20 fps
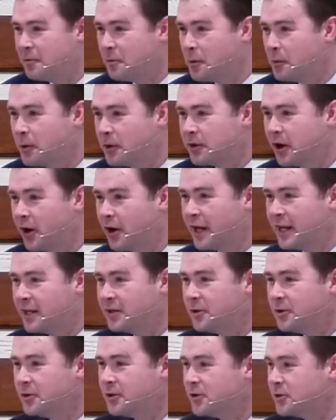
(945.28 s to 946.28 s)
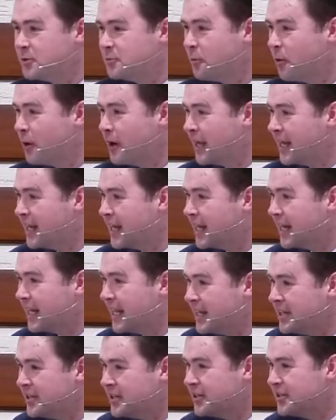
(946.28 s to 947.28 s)
where we're turning to this morning.
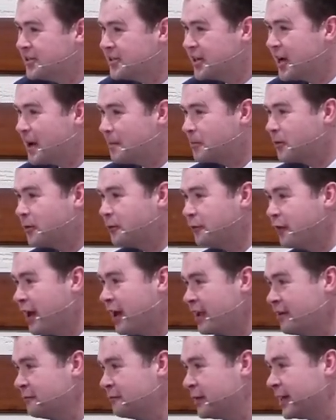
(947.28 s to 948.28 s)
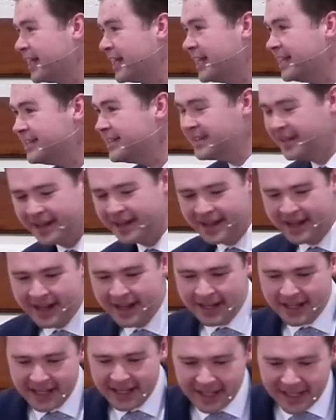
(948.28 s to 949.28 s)
Galatians chapter 5, please.
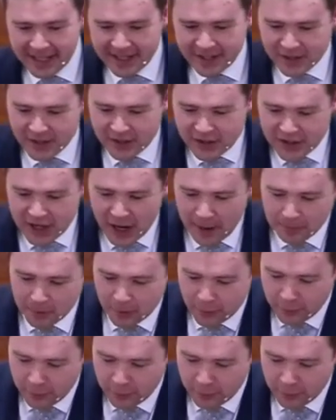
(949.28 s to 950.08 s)
Galatians chapter